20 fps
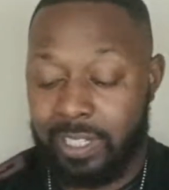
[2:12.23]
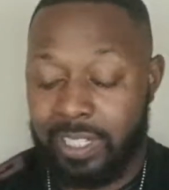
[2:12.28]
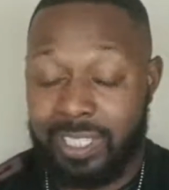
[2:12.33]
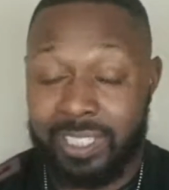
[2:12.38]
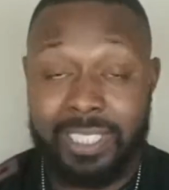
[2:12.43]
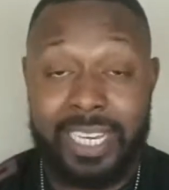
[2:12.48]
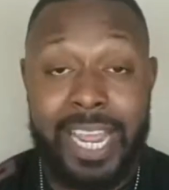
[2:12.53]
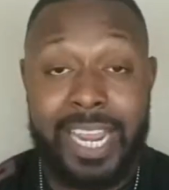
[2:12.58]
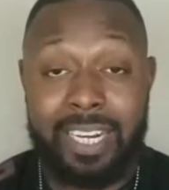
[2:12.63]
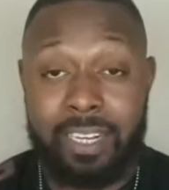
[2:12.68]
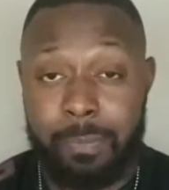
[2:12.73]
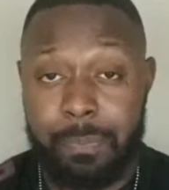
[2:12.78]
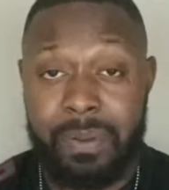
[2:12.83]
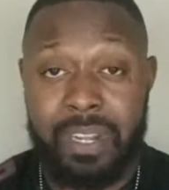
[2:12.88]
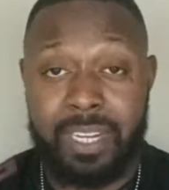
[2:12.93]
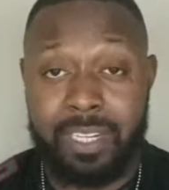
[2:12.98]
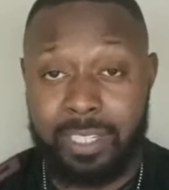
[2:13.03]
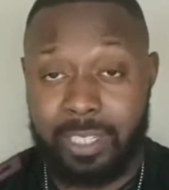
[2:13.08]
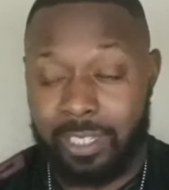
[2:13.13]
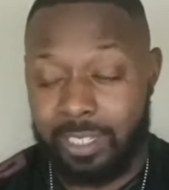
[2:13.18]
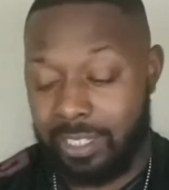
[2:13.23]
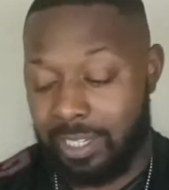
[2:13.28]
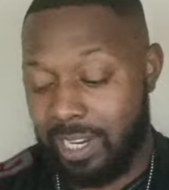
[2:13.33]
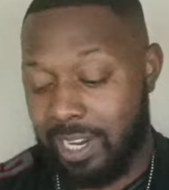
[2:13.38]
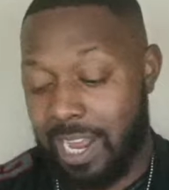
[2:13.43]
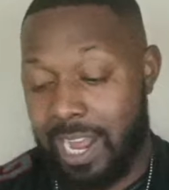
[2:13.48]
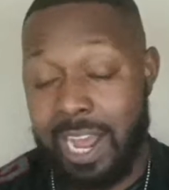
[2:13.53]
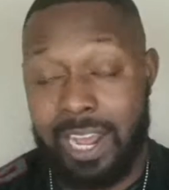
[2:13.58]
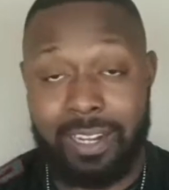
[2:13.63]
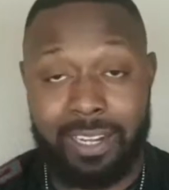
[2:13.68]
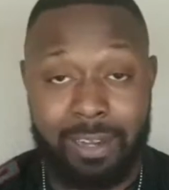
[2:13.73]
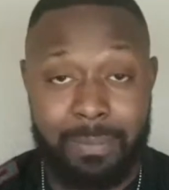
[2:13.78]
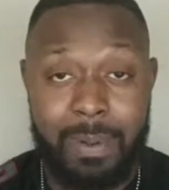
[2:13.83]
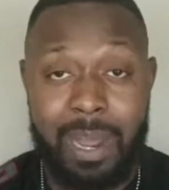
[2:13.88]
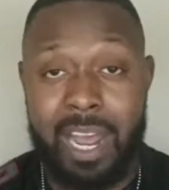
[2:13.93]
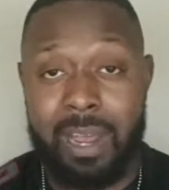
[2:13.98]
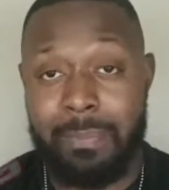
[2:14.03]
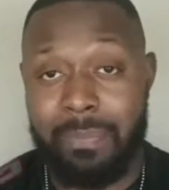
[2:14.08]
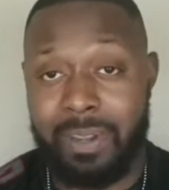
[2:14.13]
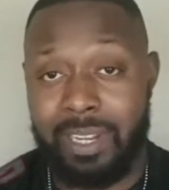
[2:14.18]
stacked bench, in
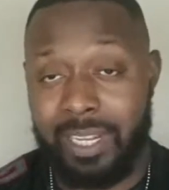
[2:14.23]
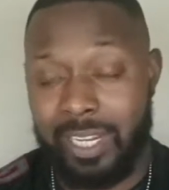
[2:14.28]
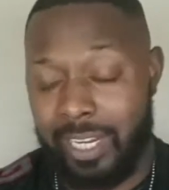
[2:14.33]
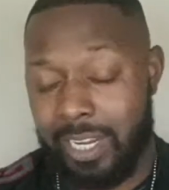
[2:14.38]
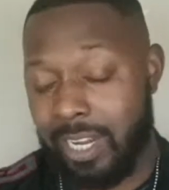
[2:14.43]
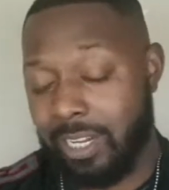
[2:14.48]
my opinion.